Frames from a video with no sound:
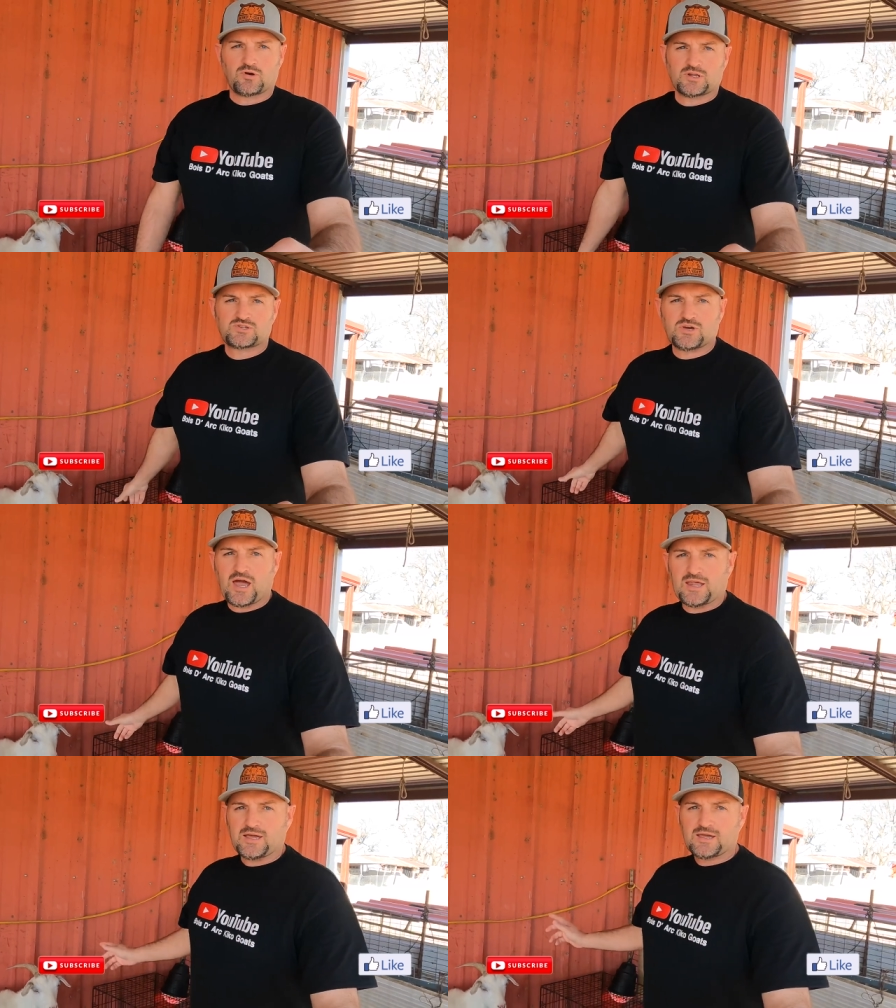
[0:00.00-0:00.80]
we're gonna
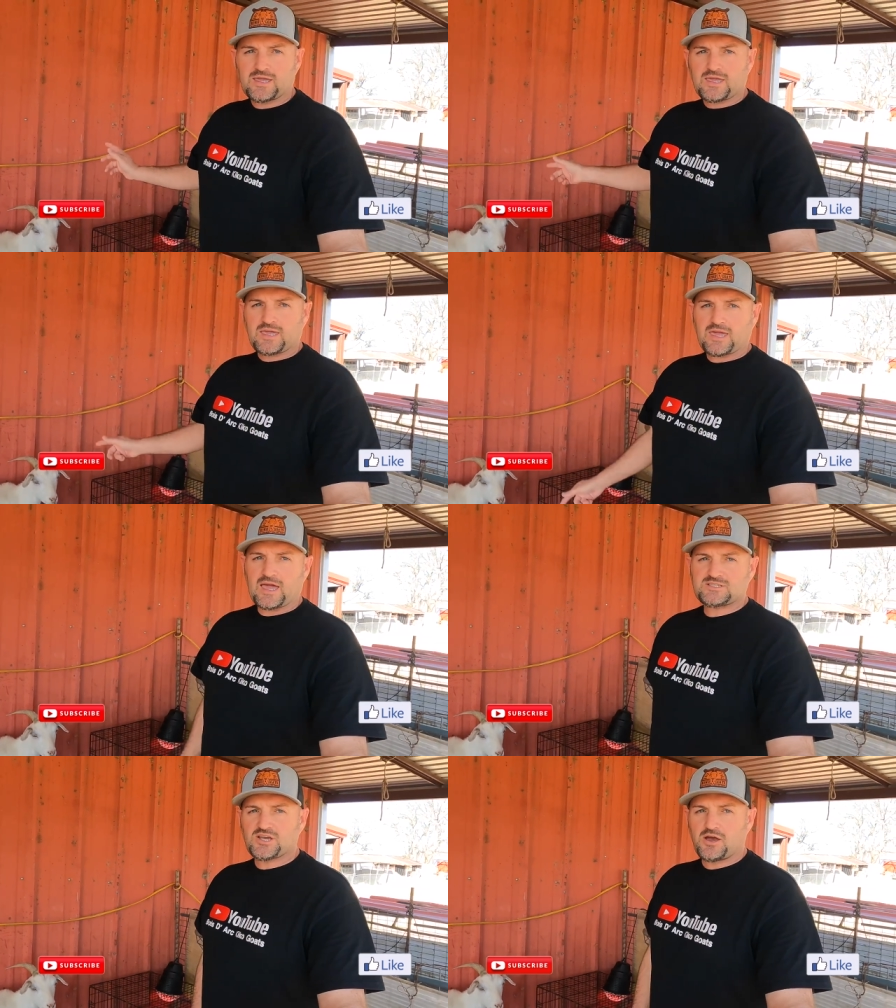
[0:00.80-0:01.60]
try to
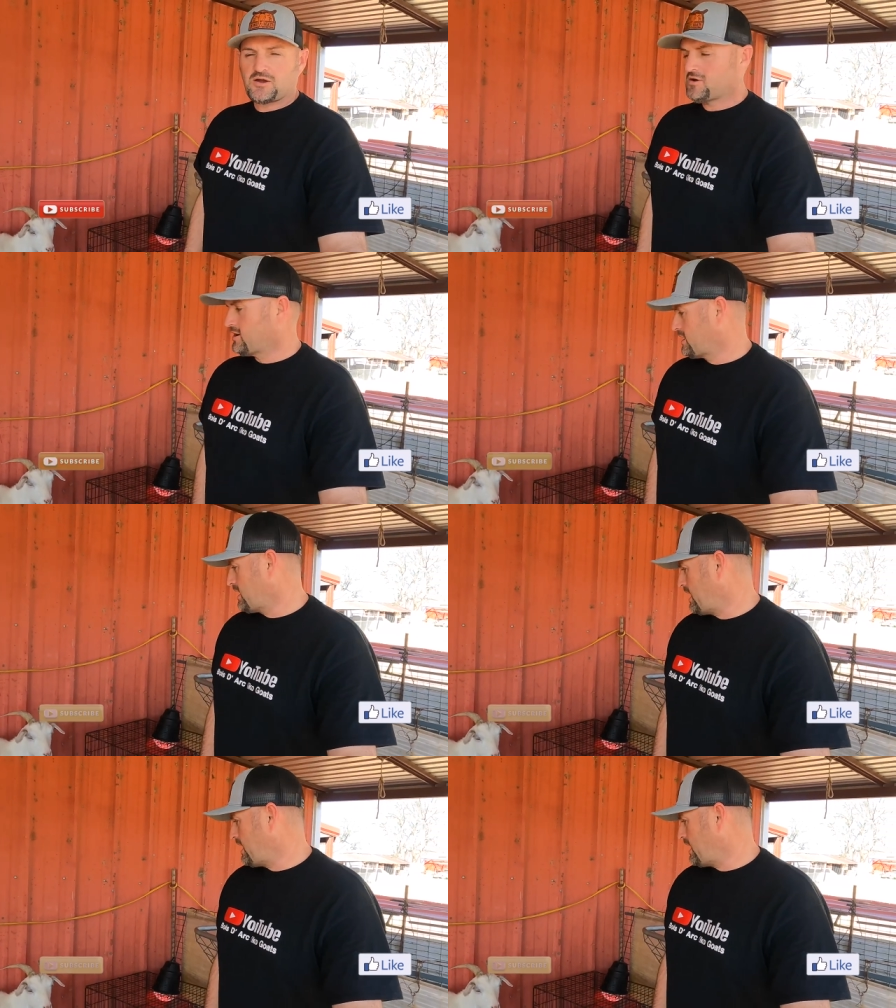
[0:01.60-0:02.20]
catch her